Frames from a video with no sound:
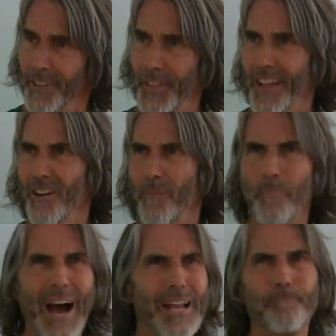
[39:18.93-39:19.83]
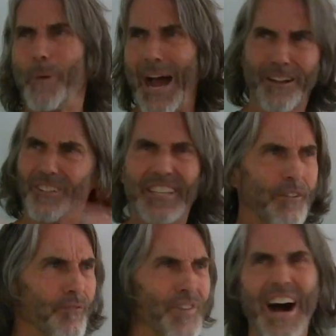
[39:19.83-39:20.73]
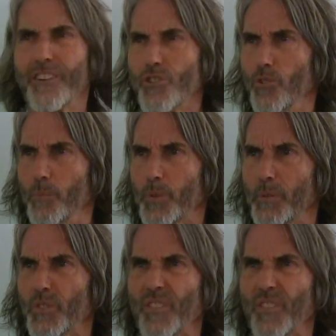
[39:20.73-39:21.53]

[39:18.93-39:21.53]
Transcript: They are mind-boggling volumes